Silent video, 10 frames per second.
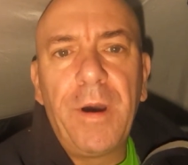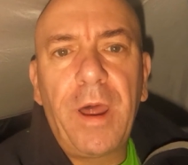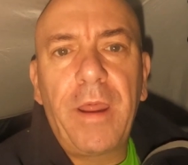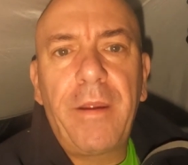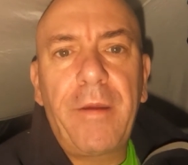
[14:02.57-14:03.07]

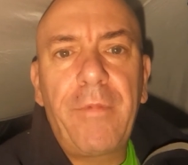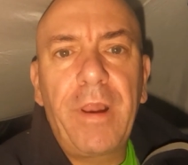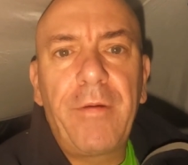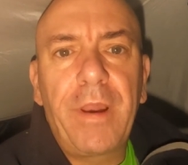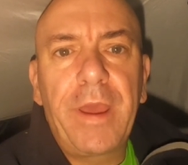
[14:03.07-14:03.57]
I
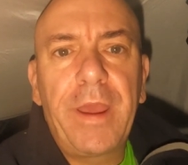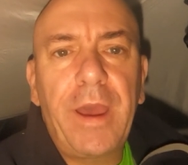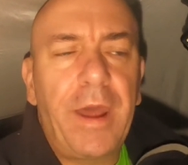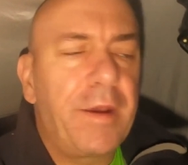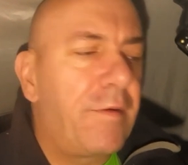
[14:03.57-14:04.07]

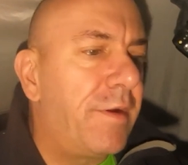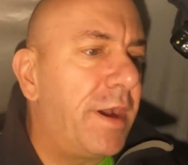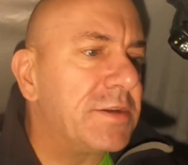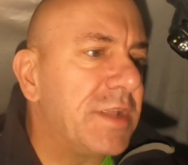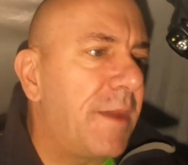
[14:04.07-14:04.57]
really had a good
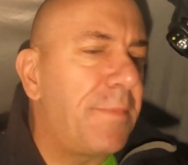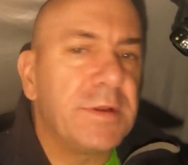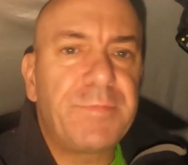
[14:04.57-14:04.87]
night's sleep.